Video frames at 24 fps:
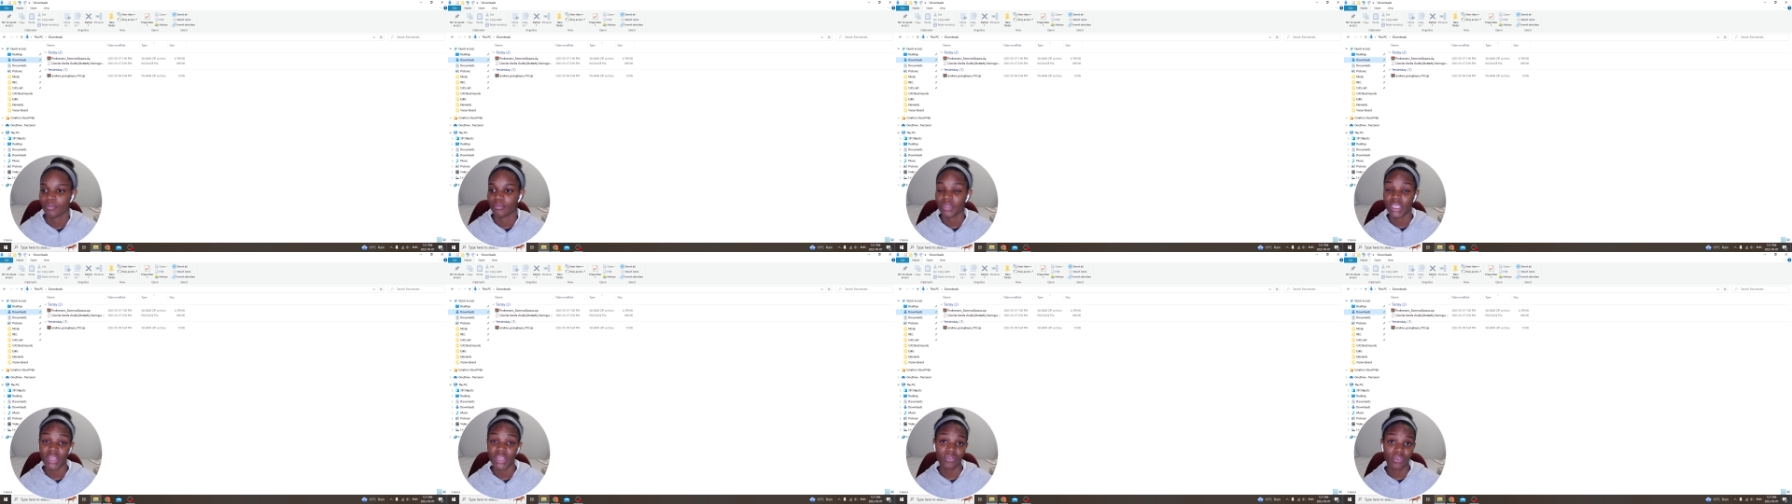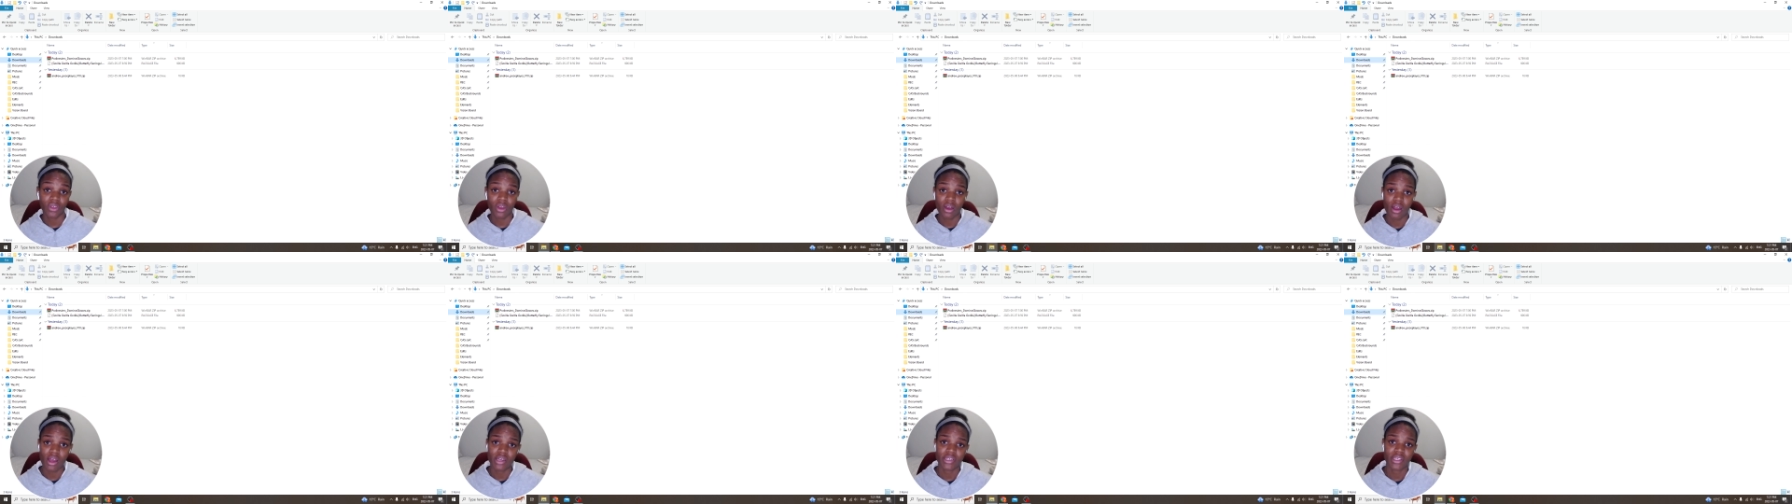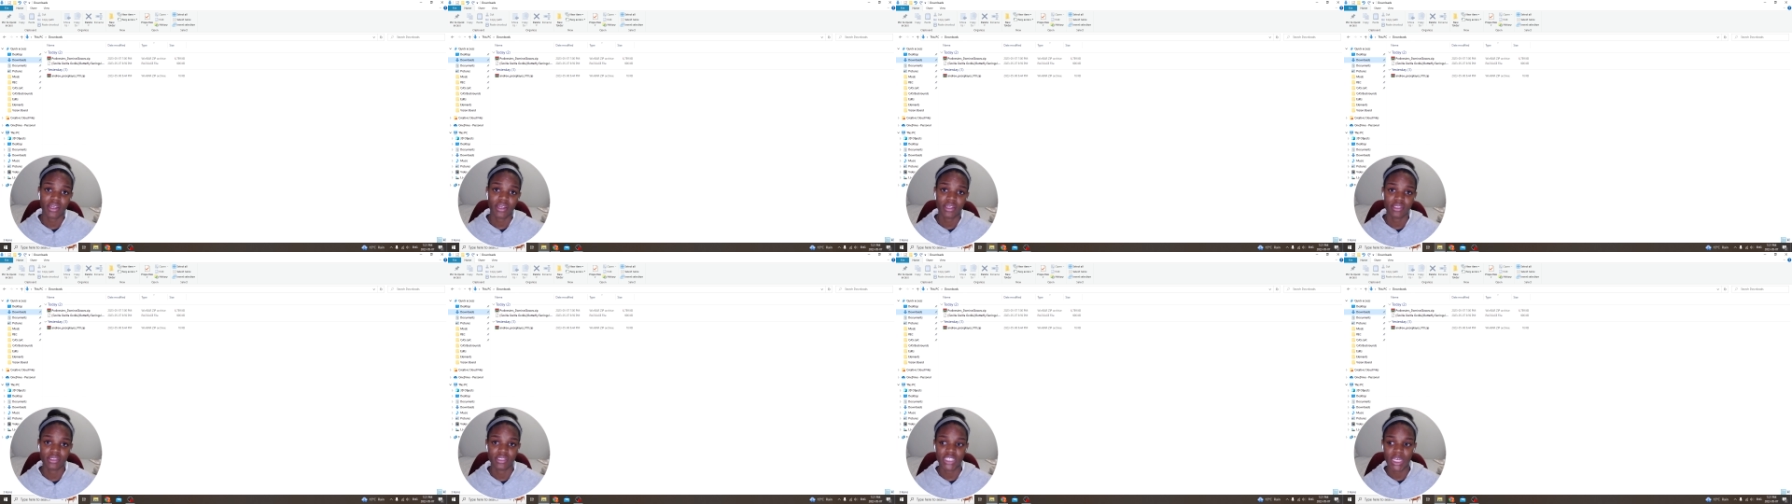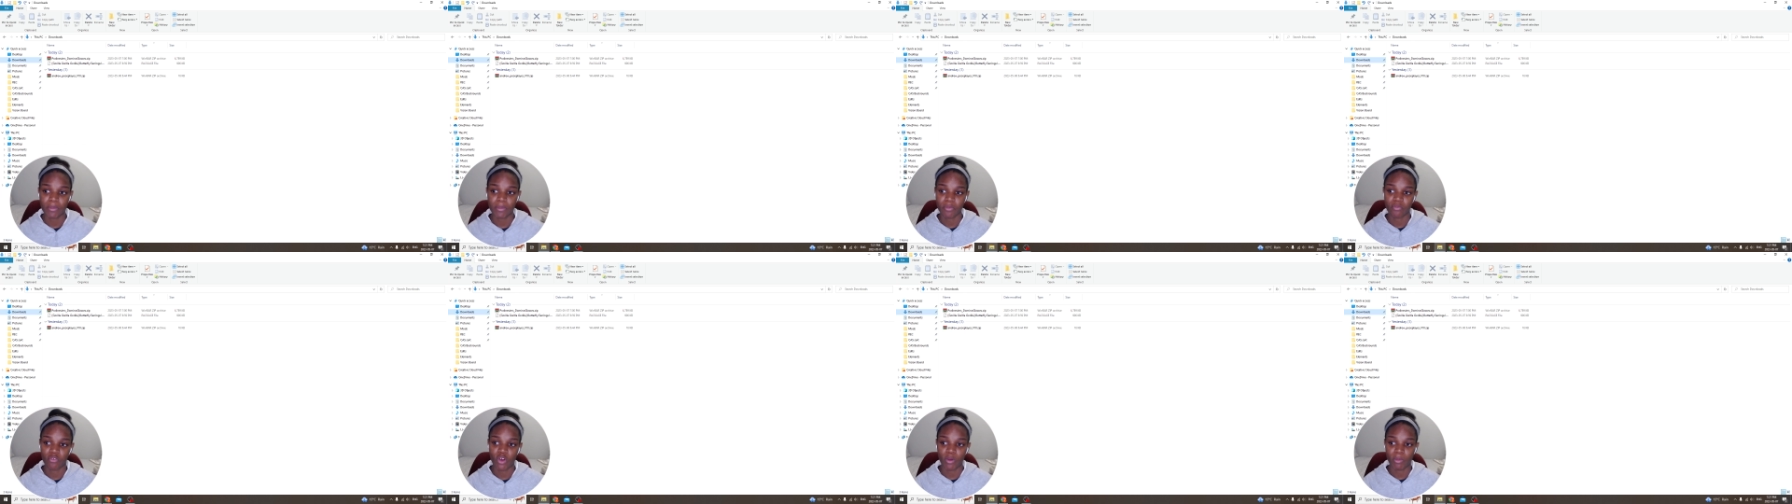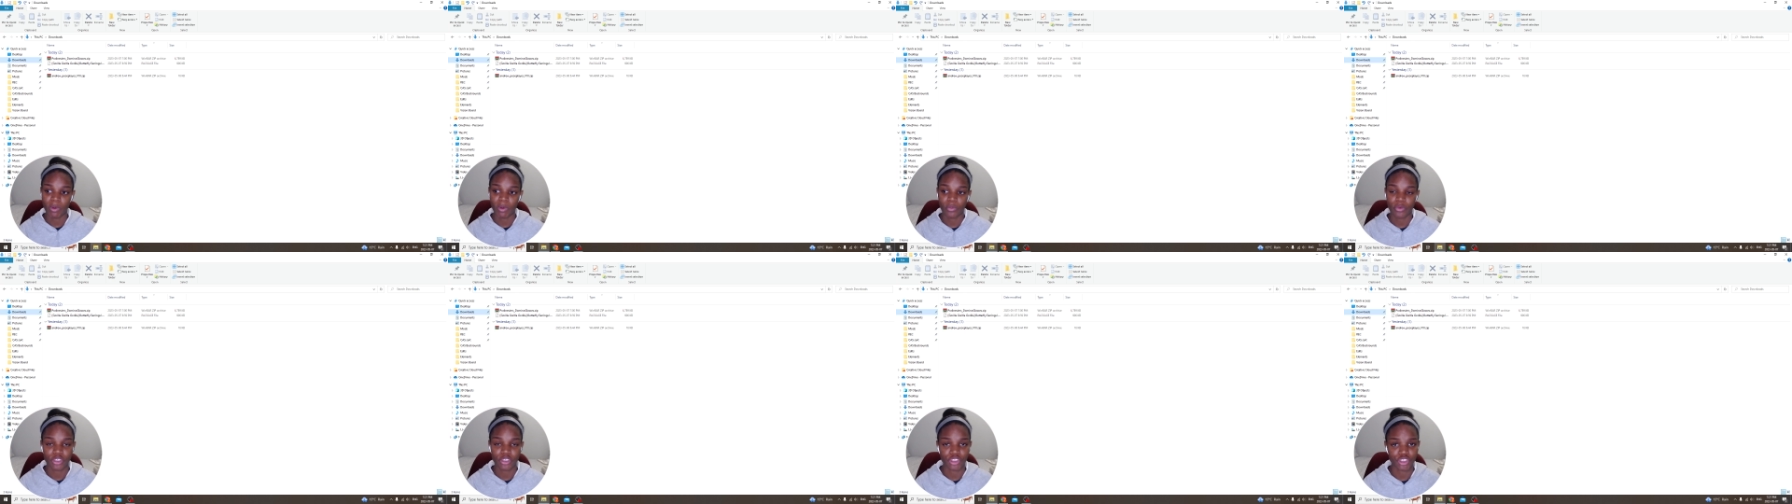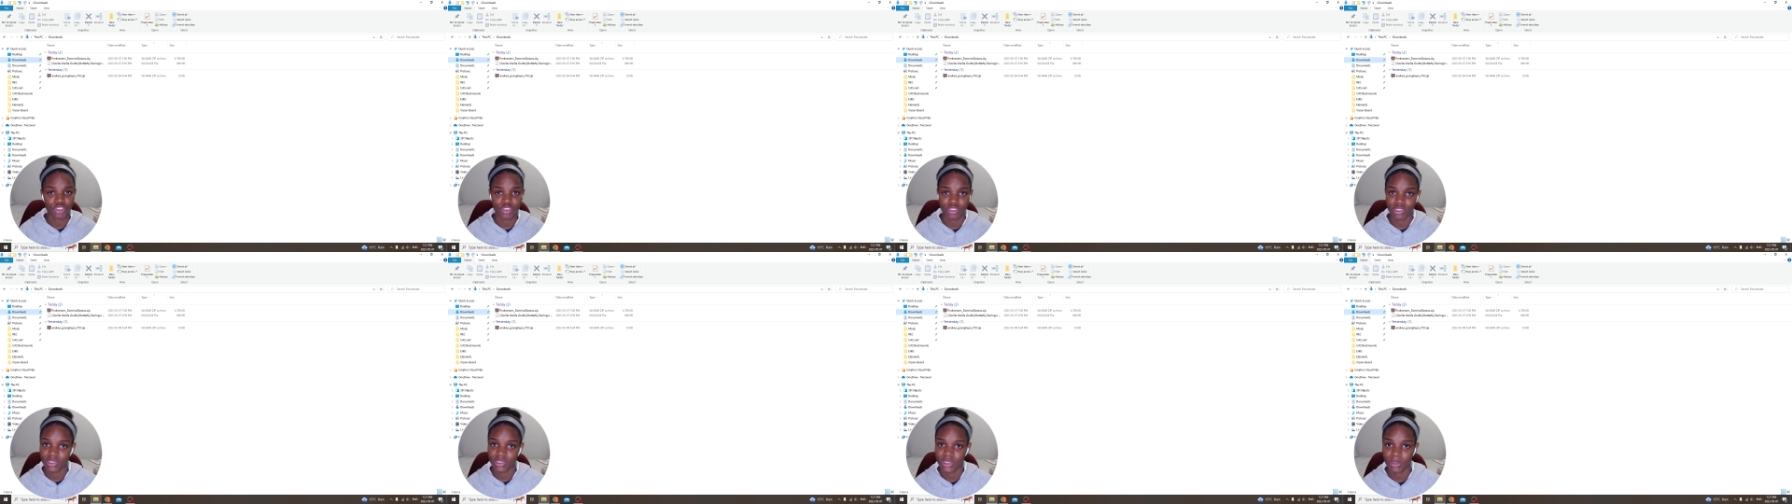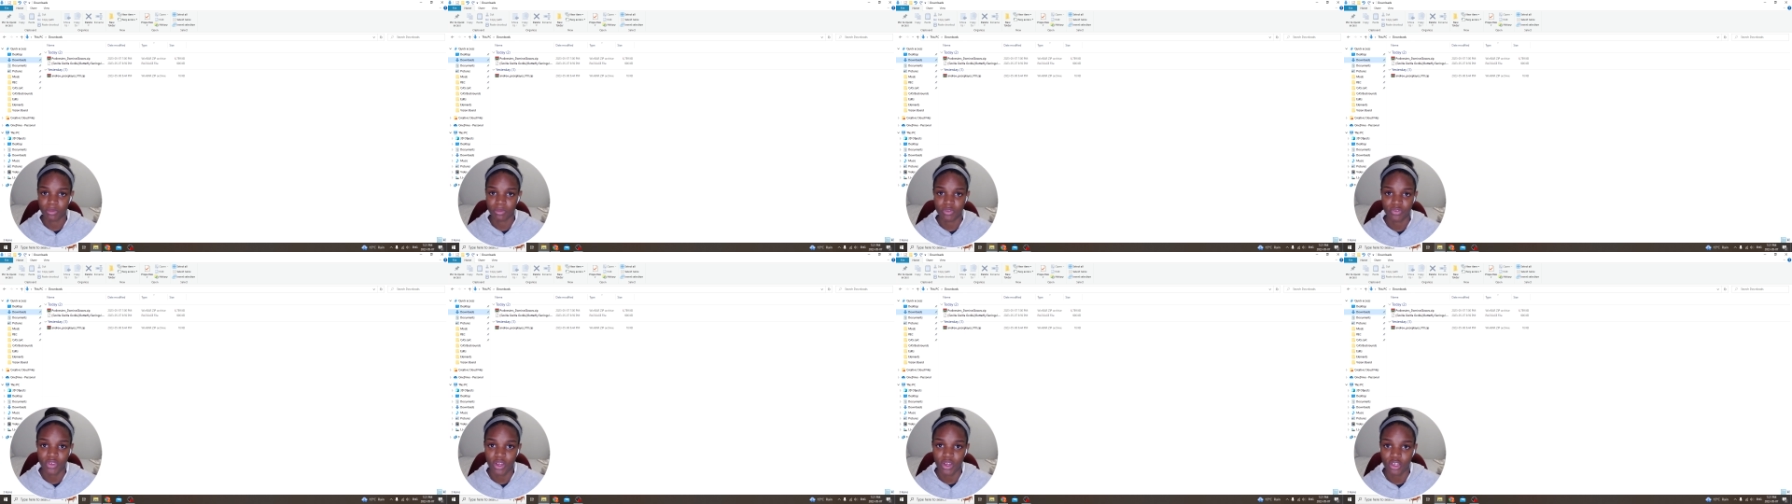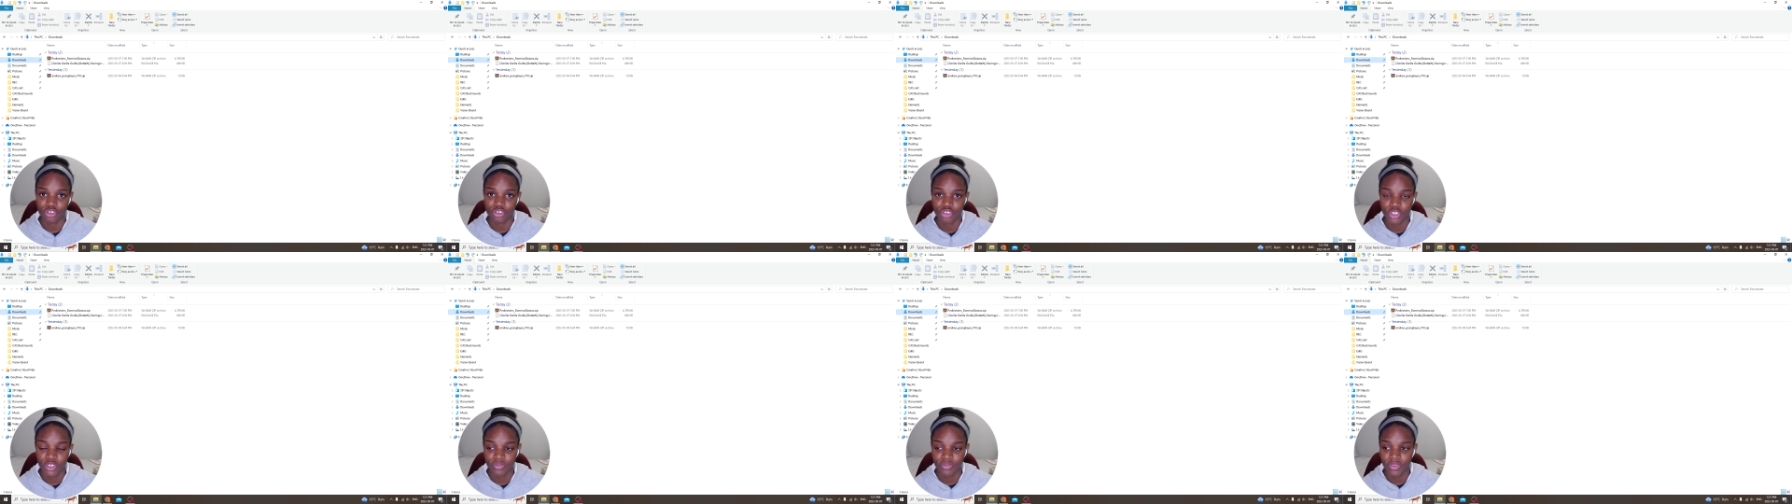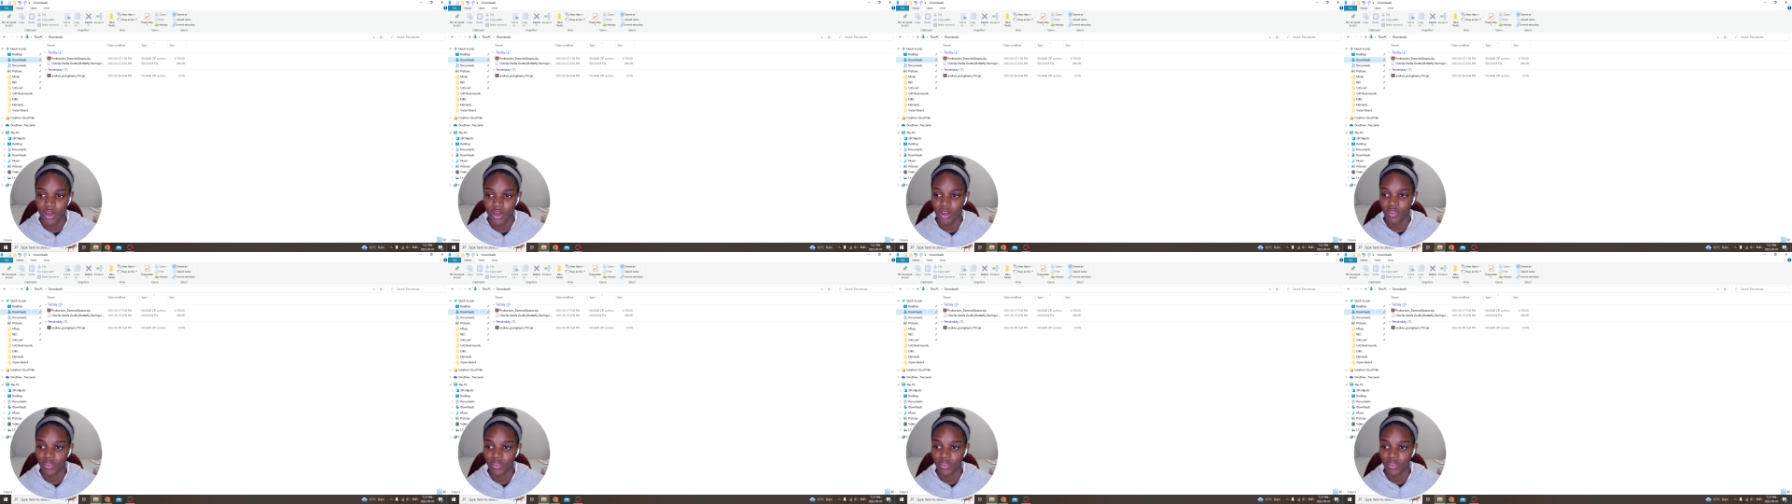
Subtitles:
If the content is the type of format where it's just a Sims file share file,